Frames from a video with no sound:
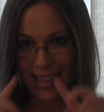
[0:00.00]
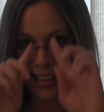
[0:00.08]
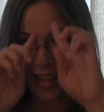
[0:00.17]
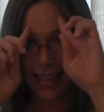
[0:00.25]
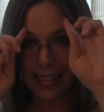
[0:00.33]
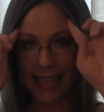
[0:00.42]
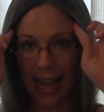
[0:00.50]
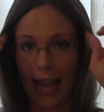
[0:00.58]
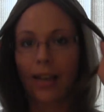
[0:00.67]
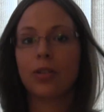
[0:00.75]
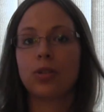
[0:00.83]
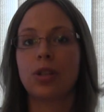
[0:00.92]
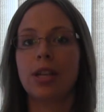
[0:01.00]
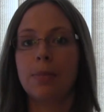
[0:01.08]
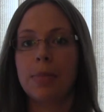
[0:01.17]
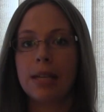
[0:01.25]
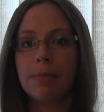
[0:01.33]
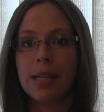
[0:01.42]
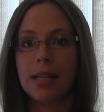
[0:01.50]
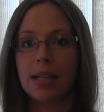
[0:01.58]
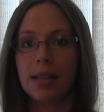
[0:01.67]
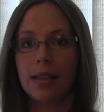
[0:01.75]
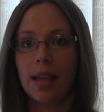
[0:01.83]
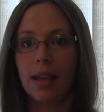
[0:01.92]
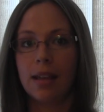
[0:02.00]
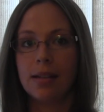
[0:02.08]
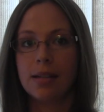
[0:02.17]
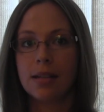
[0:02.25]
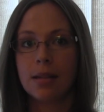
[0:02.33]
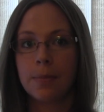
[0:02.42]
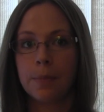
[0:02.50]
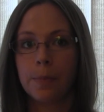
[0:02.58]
That's actually a pigment that